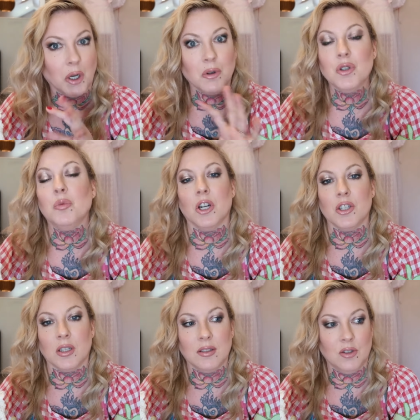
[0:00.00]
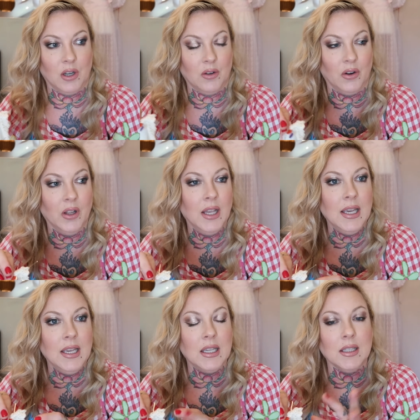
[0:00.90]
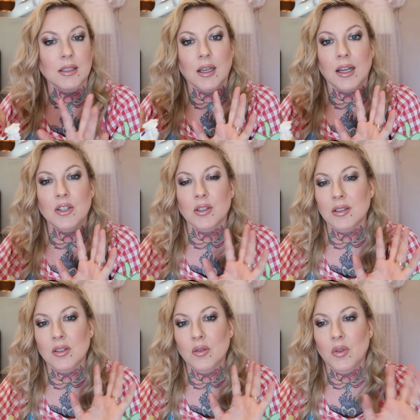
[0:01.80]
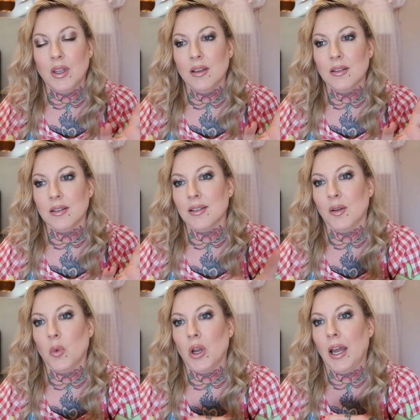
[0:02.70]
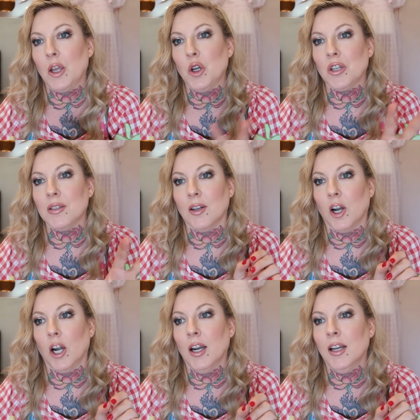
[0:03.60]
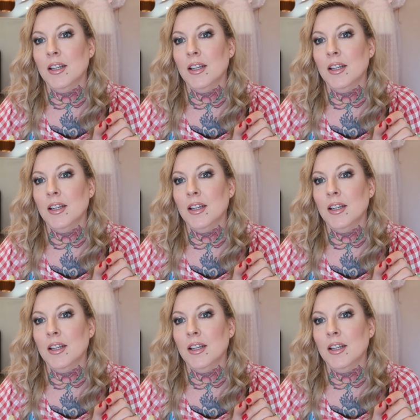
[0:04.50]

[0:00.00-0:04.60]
when I do projects in general is I just do things the same way I cook dinner,